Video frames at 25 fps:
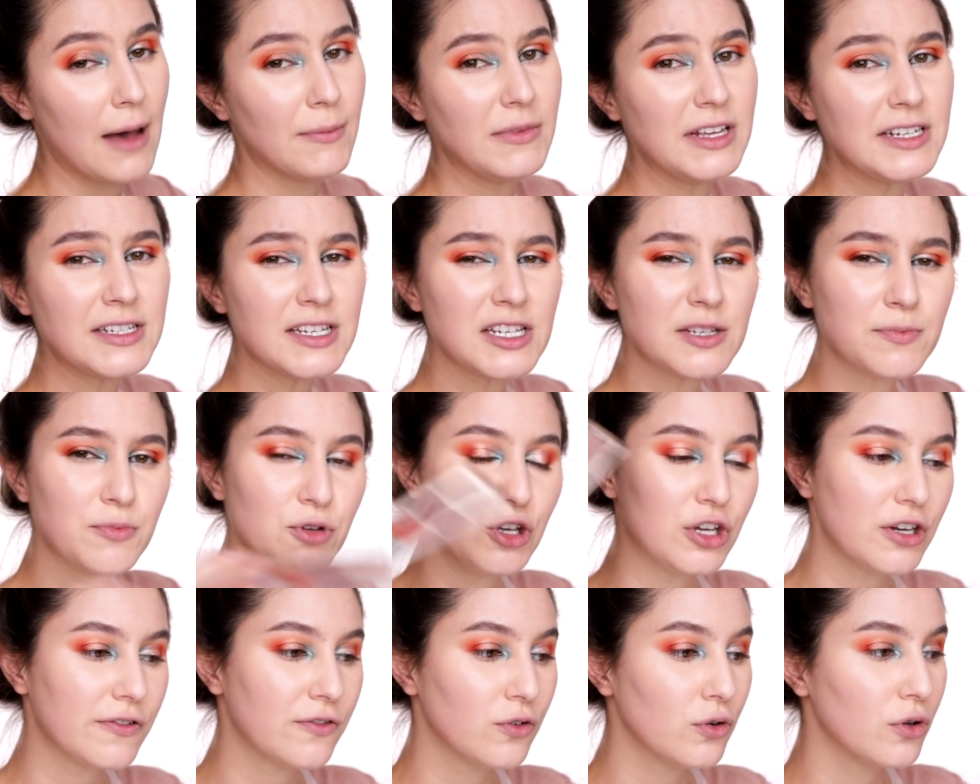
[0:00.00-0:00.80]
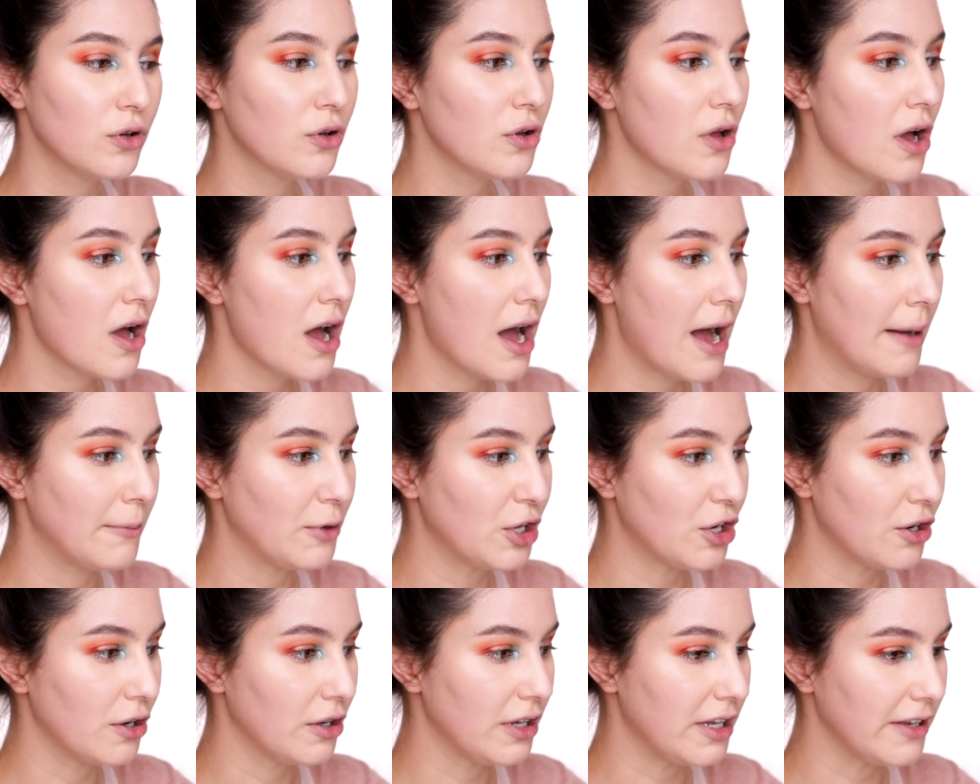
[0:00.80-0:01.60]
This is beautiful. I'm
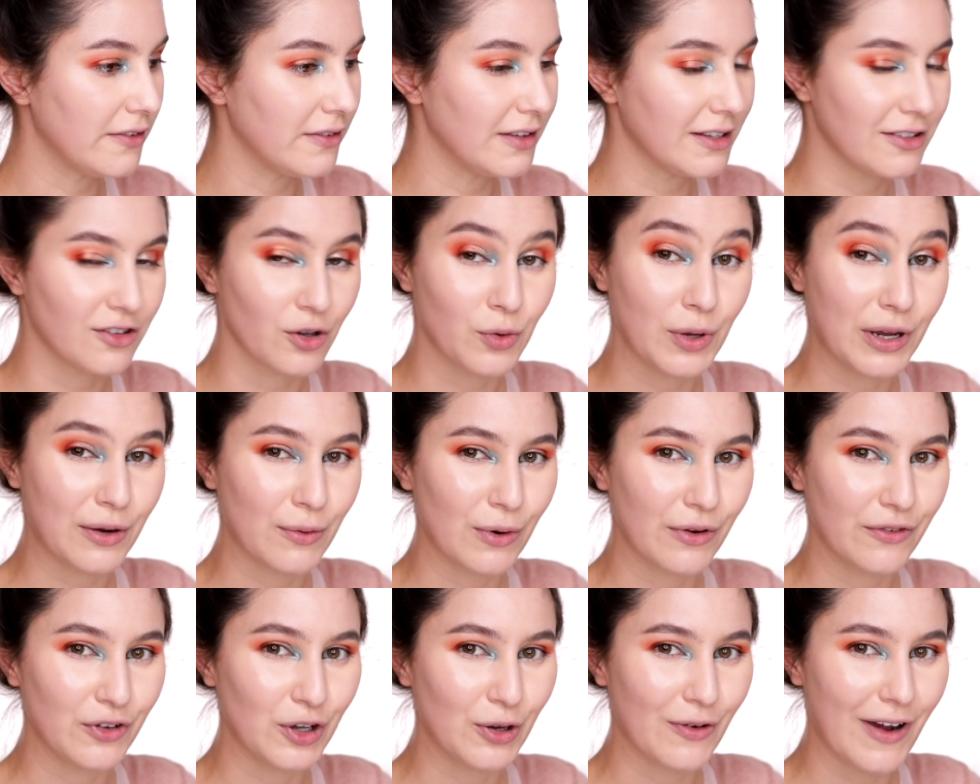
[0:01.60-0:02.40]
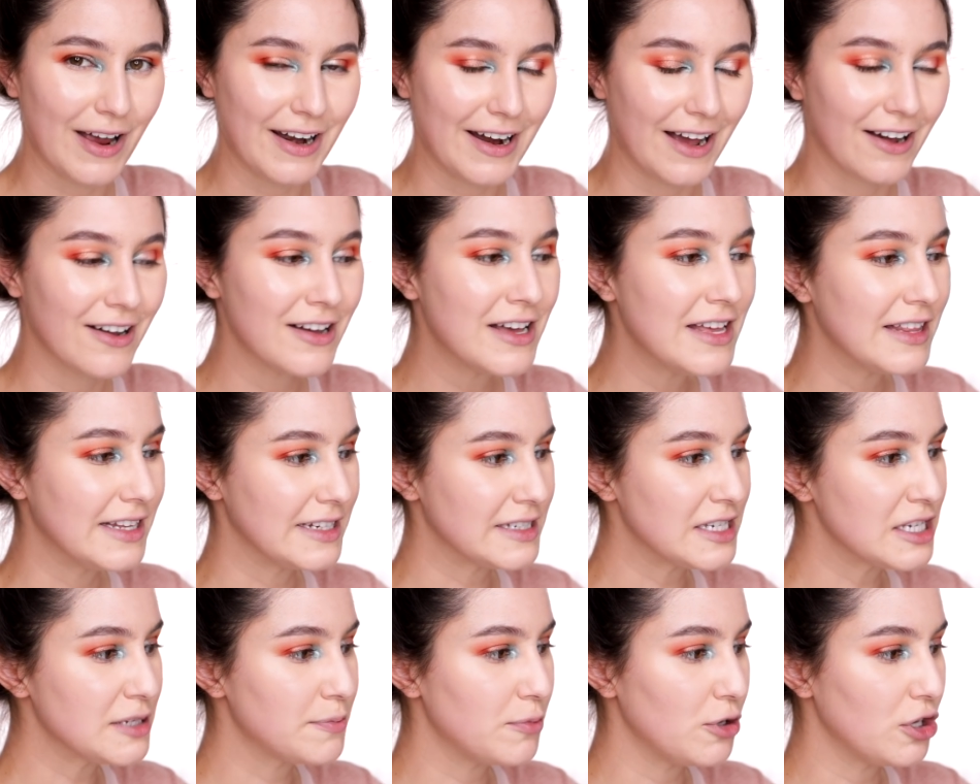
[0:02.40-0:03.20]
gonna give this a quick review right now.
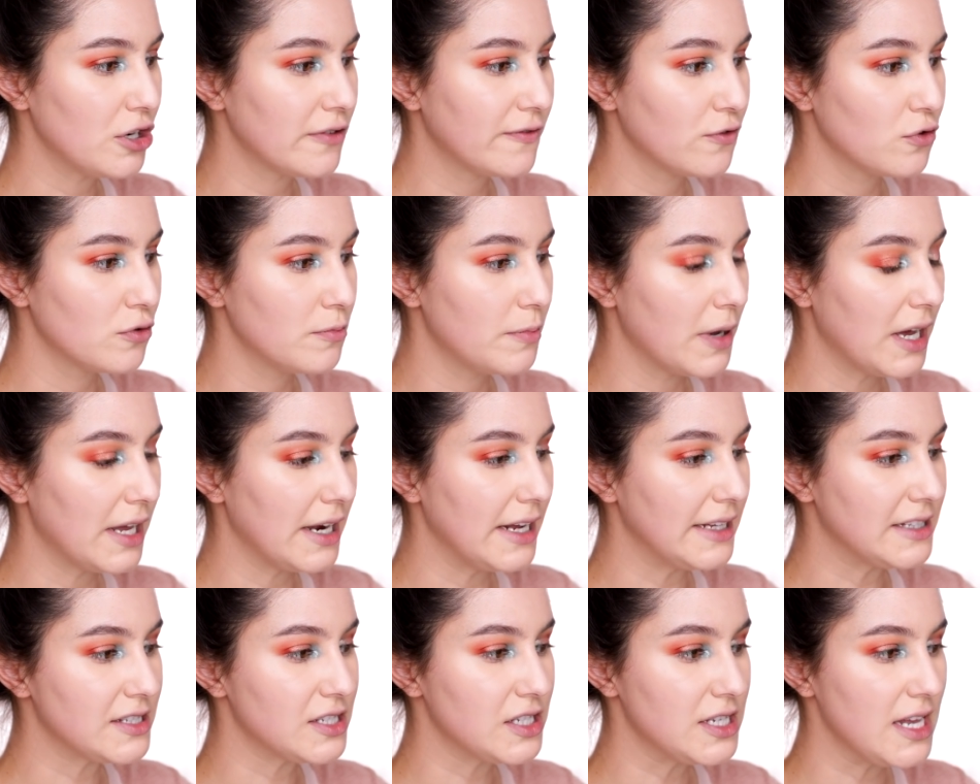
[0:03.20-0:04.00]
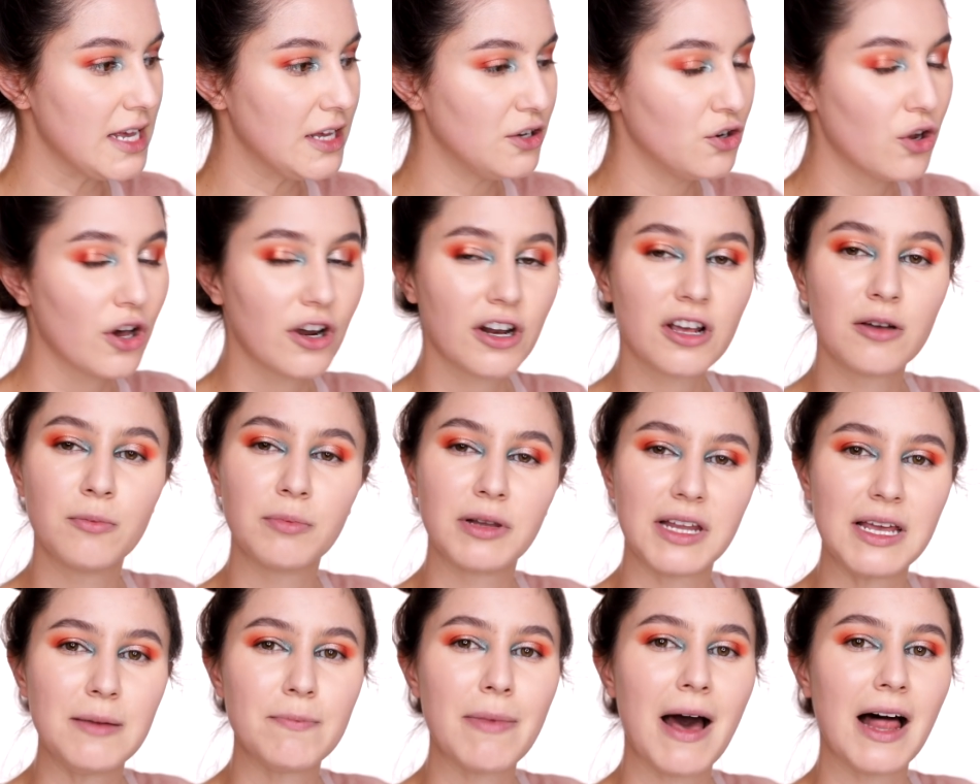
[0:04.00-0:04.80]
This is beautiful, but it's not a
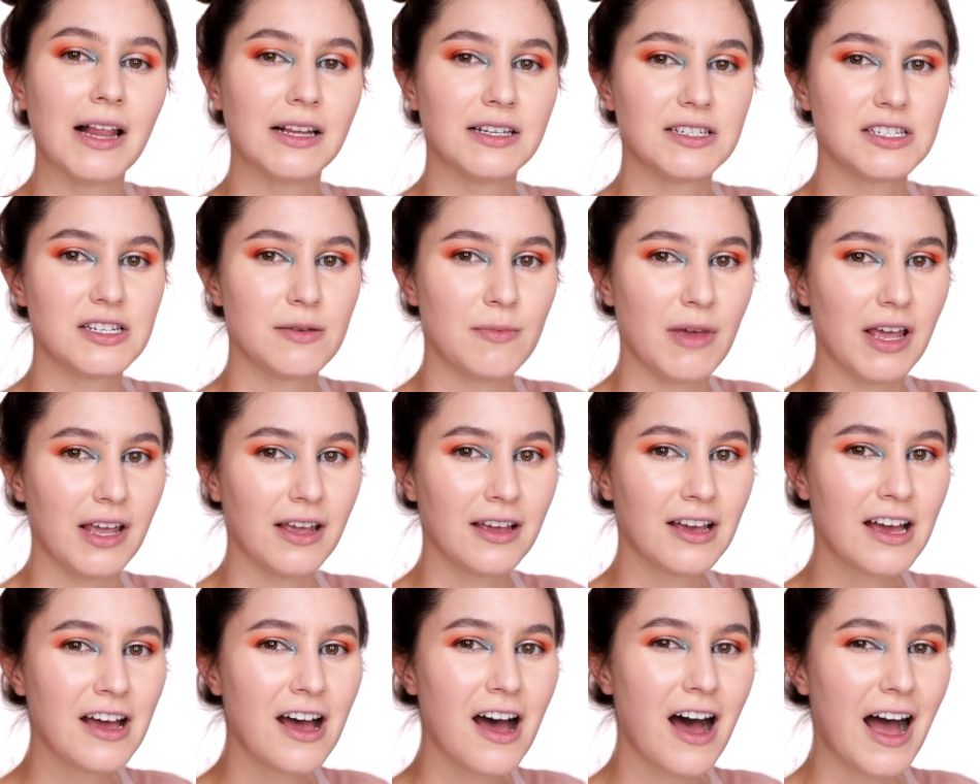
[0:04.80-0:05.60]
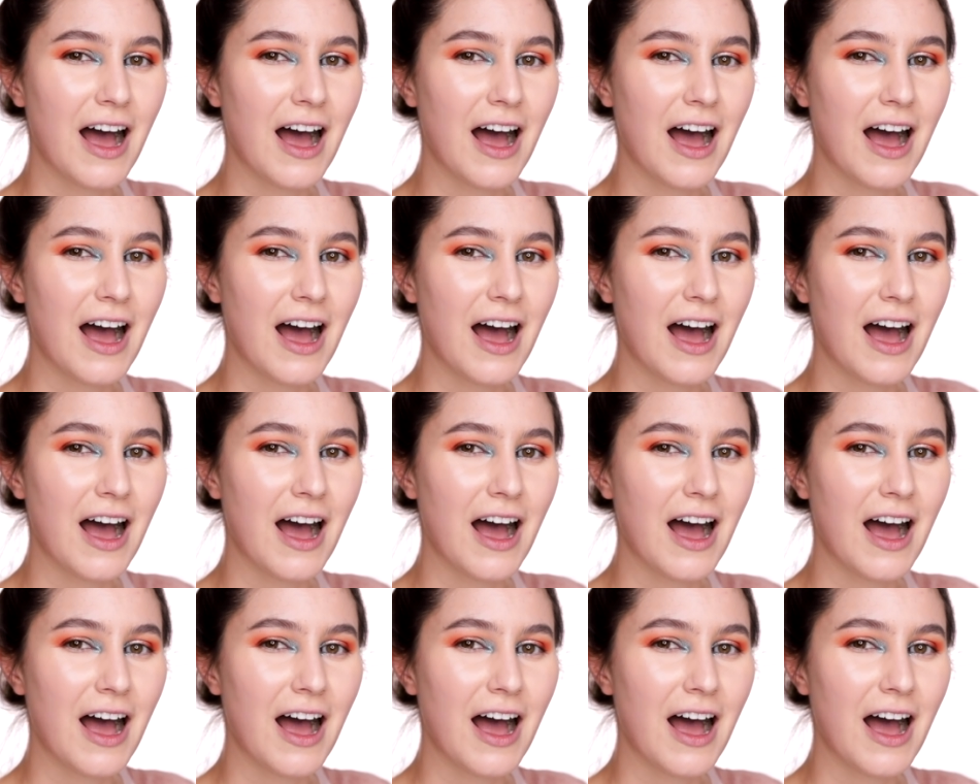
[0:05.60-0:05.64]
complete palette to me.